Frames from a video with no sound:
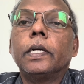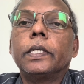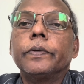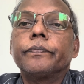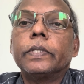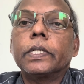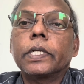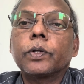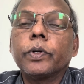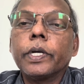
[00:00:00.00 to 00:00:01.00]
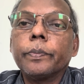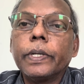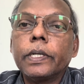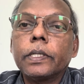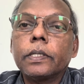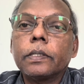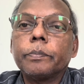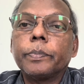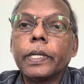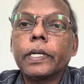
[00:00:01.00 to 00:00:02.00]
If the requirement
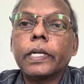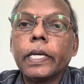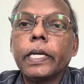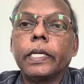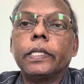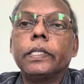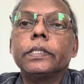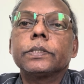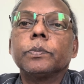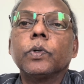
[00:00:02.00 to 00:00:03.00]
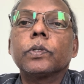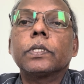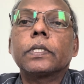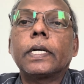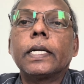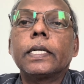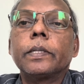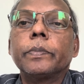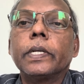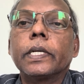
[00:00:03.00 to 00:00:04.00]
per day is more than
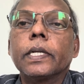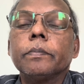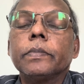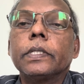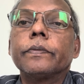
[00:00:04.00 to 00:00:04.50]
100 milligram,